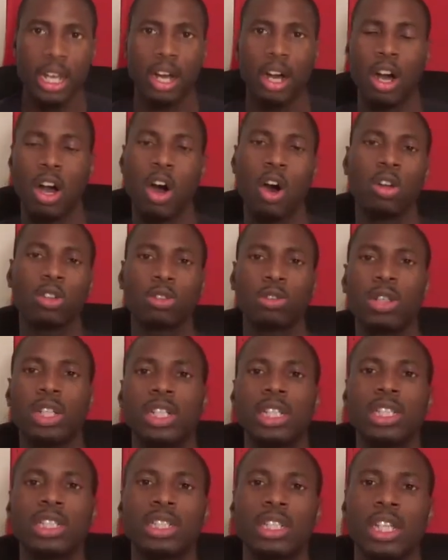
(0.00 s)
All three of
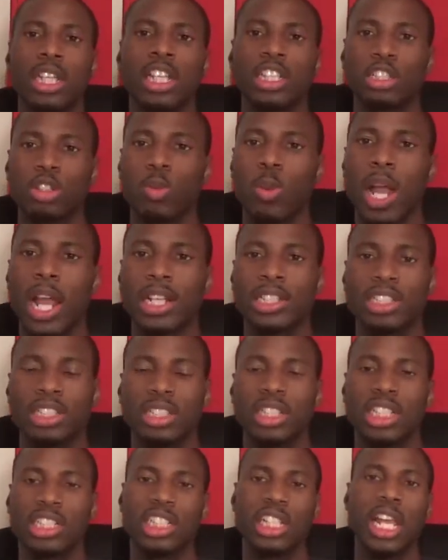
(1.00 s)
these interactions
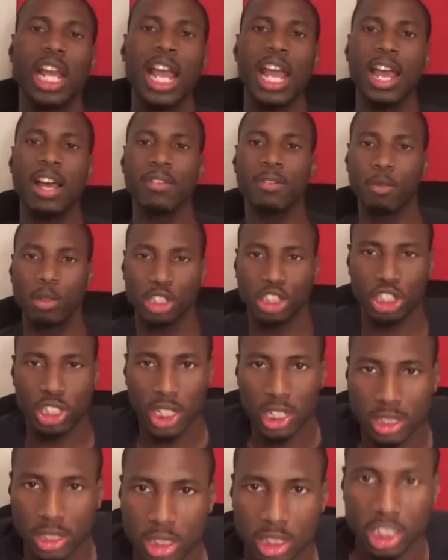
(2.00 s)
that she have with
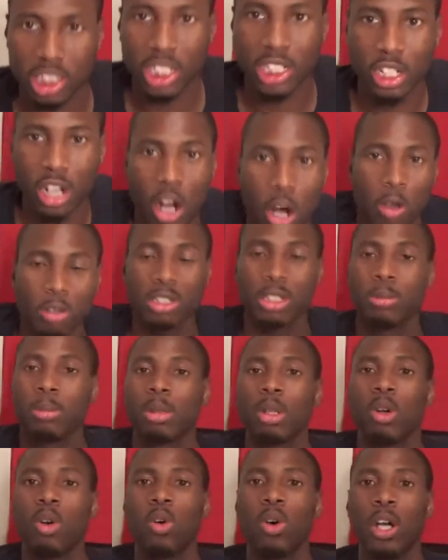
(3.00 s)
Jesus, she calls him
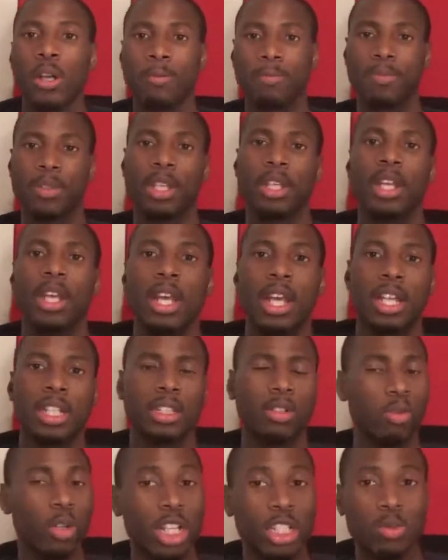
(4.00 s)
Lord.
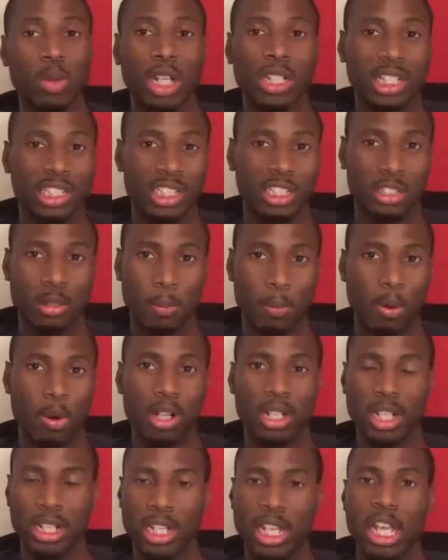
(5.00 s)
The reason why this is
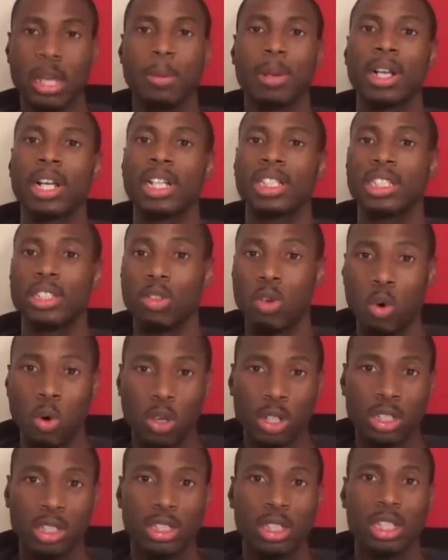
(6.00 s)
important again because in
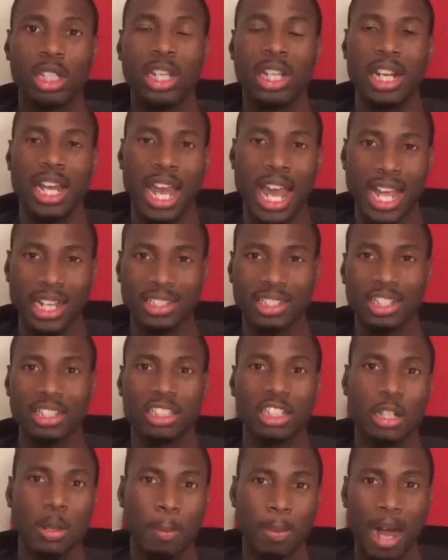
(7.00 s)
order to get access
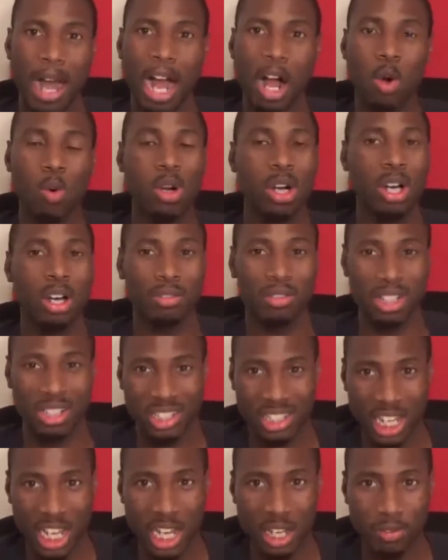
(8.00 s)
to the power of the
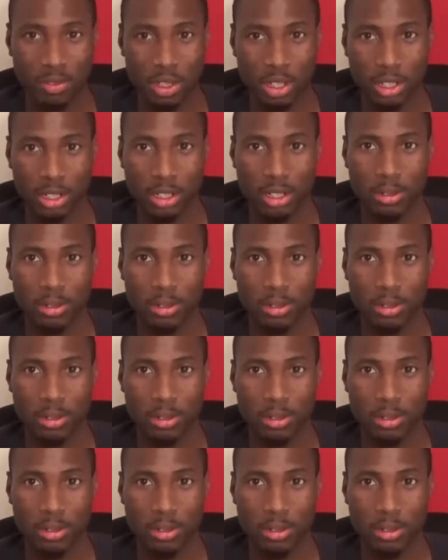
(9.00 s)
Savior,